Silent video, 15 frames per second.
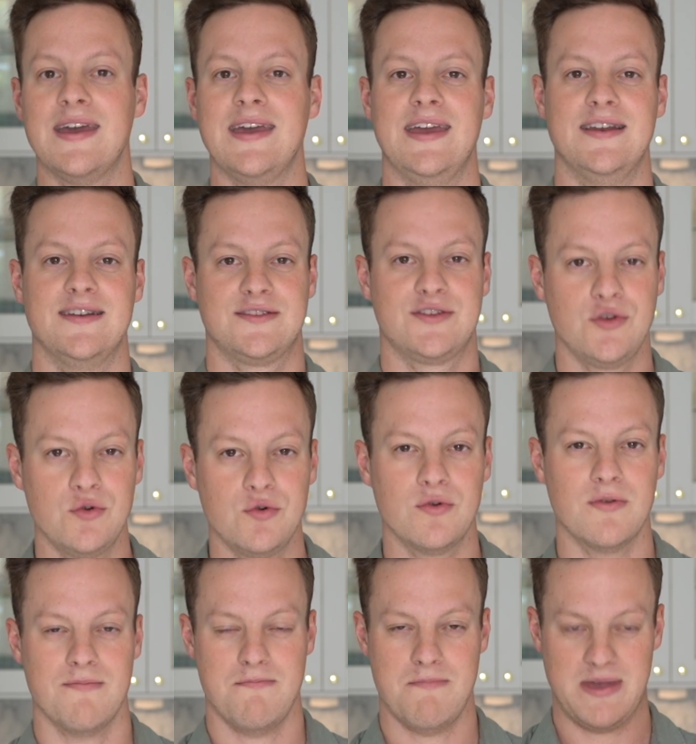in 2
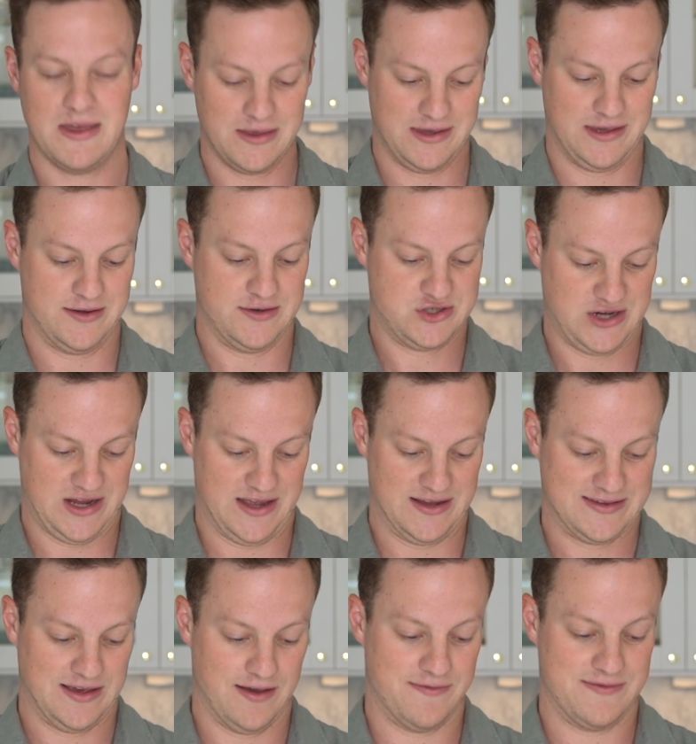million
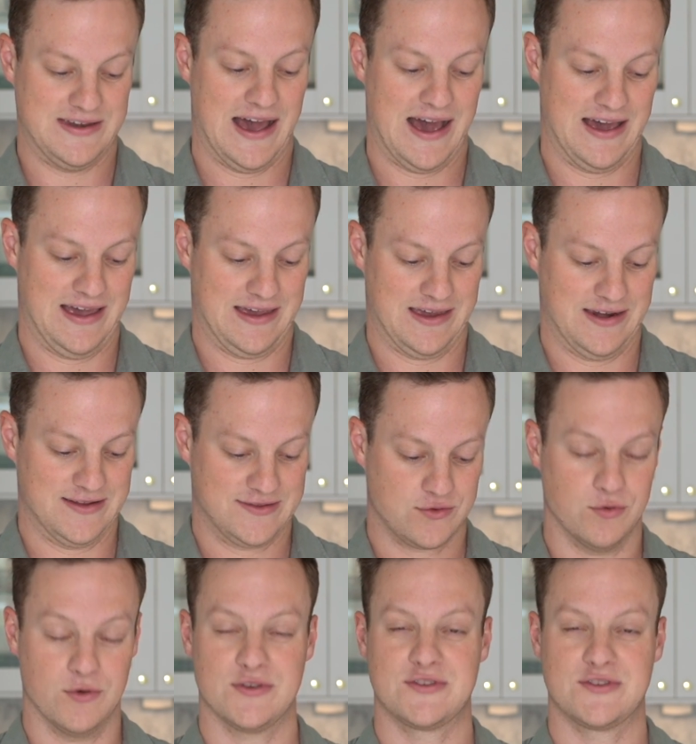chance of dying in a school.